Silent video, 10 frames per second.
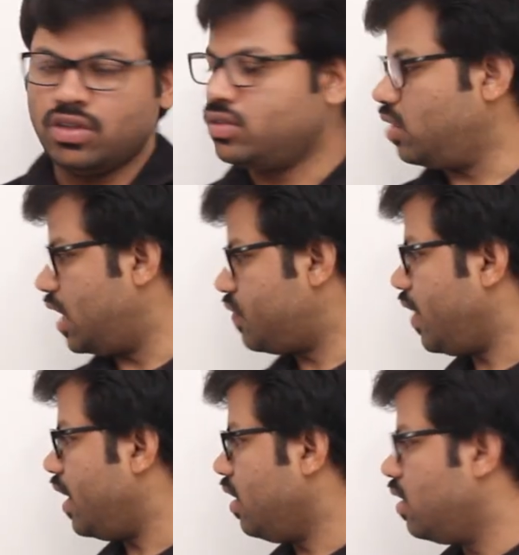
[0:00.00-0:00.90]
So that's
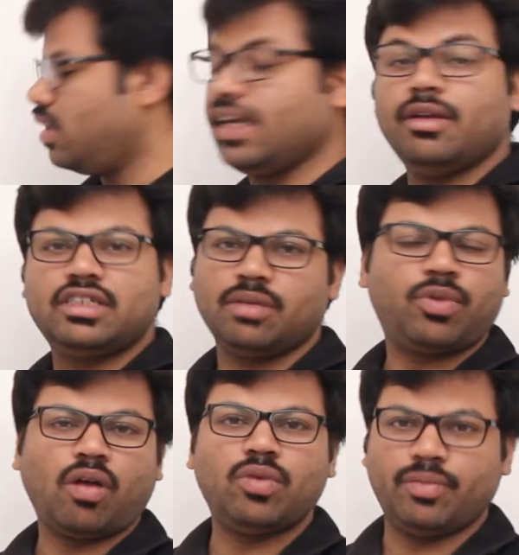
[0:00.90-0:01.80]
why it's a
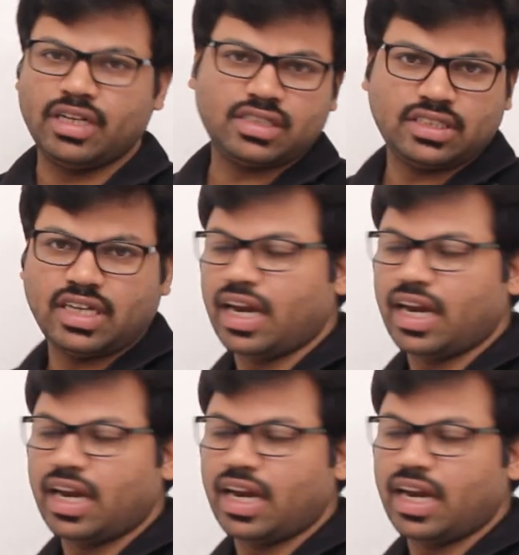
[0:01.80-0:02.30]
problem, insertion